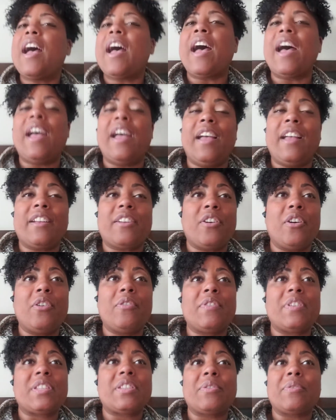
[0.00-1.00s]
I had
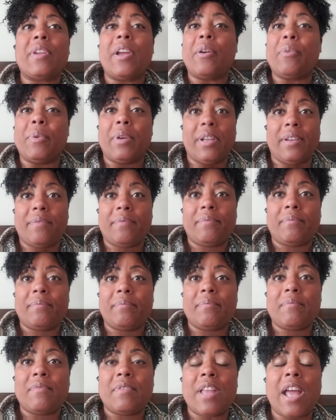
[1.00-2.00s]
COVID, so now what?
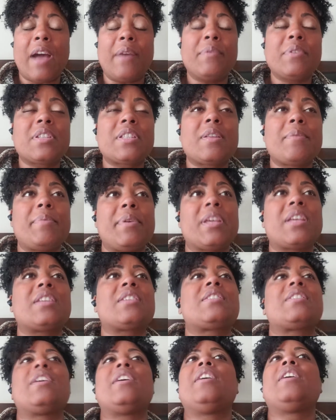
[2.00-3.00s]
That was the
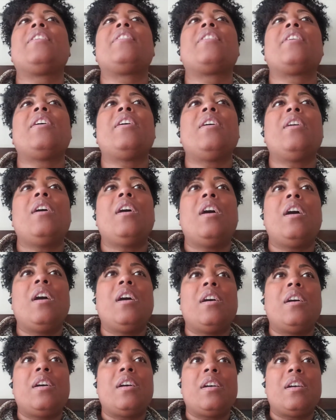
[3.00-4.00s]
biggest thing.
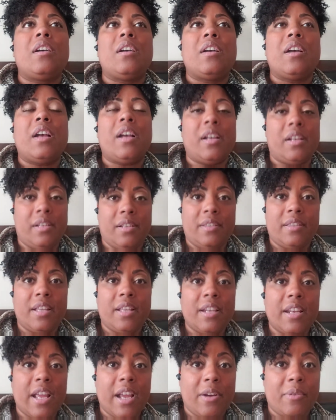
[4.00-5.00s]

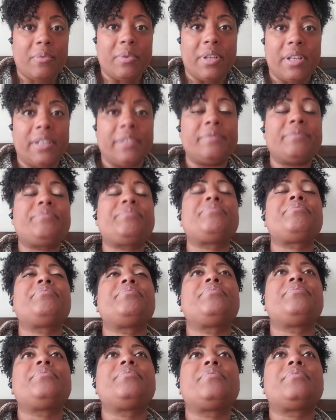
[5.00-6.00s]
The now what?
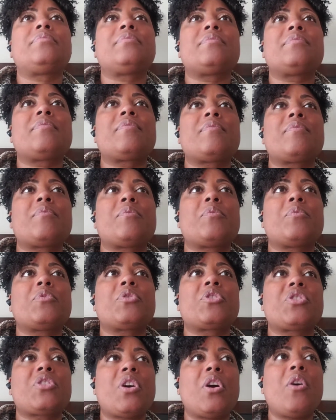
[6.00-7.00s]

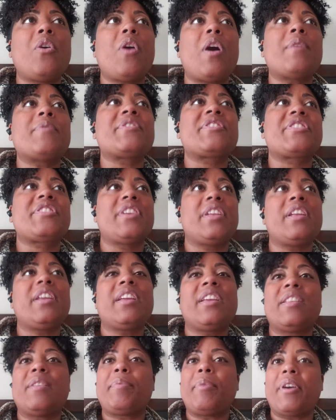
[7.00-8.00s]
So I'm
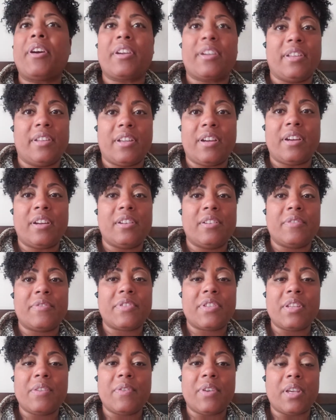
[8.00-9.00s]
sitting in the parking lot of
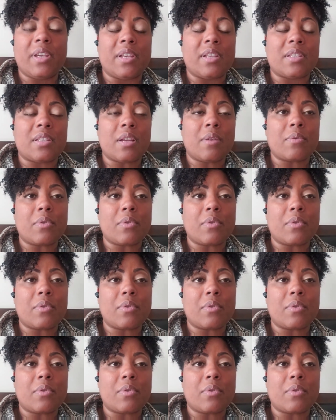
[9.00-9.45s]
CVS.